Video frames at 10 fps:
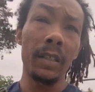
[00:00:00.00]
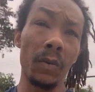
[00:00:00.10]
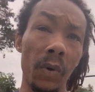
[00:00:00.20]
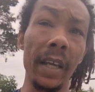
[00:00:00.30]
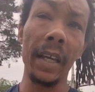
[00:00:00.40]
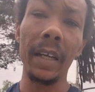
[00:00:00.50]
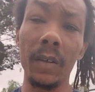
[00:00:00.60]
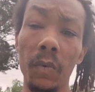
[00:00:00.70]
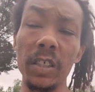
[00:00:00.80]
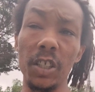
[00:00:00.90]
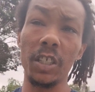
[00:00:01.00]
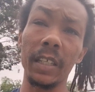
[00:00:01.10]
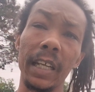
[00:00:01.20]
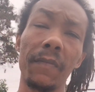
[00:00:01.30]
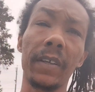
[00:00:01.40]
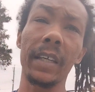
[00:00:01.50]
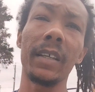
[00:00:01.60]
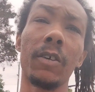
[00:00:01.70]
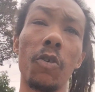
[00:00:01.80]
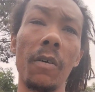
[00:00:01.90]
the win wasn't
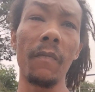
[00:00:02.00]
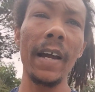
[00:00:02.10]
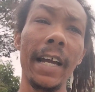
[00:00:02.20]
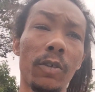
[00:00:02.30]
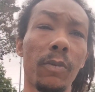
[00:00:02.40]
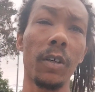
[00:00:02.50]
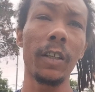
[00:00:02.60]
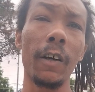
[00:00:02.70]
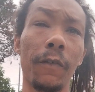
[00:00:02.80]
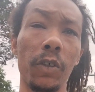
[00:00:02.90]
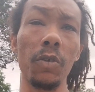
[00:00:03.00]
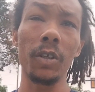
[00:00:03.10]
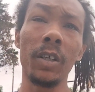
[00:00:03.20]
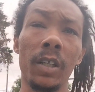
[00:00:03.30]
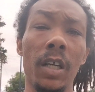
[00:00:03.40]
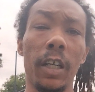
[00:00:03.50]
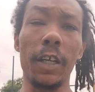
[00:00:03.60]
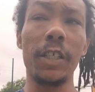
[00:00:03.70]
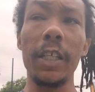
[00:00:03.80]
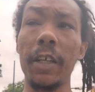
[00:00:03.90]
significant or valuable enough for you to
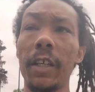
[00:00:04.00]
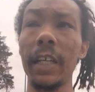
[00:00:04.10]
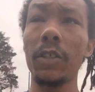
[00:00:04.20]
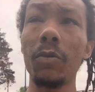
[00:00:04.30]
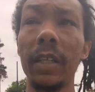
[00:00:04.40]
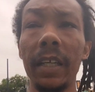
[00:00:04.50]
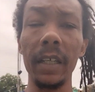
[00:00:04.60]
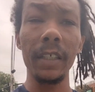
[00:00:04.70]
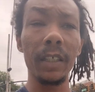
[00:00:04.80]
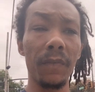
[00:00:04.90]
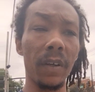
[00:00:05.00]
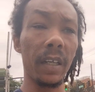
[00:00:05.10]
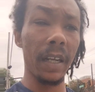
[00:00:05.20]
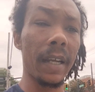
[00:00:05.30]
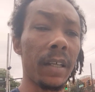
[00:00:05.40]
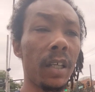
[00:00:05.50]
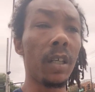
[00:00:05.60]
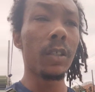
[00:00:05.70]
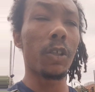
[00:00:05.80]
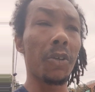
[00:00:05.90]
consider that you did good for the day.
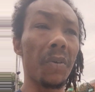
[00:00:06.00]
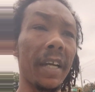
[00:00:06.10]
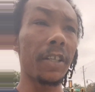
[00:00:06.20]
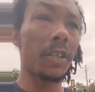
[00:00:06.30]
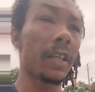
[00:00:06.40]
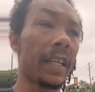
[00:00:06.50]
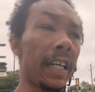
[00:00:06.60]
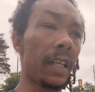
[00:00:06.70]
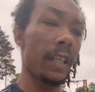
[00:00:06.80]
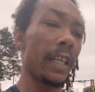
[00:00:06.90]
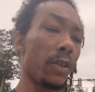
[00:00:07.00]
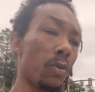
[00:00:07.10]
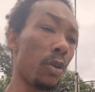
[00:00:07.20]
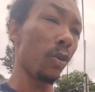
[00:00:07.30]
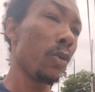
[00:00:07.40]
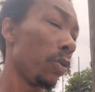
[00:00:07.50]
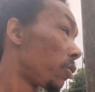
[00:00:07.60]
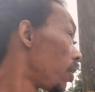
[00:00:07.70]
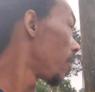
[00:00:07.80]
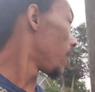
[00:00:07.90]
So you enter again and then you
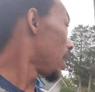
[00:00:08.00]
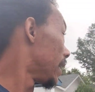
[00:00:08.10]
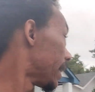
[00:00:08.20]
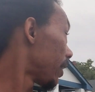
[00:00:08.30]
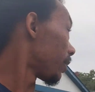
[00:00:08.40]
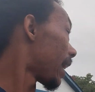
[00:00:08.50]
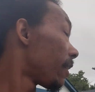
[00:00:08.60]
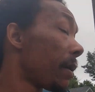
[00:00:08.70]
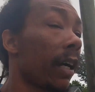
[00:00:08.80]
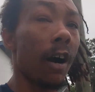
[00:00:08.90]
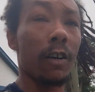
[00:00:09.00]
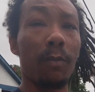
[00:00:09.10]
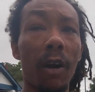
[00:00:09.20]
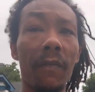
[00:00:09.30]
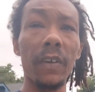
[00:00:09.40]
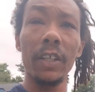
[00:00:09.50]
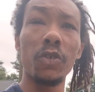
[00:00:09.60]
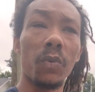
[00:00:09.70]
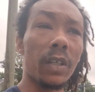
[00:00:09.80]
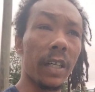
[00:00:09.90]
lose. Now you gave back all the profit that
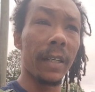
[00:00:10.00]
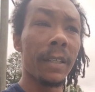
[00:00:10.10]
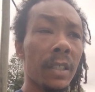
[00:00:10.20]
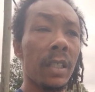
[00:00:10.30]
you won,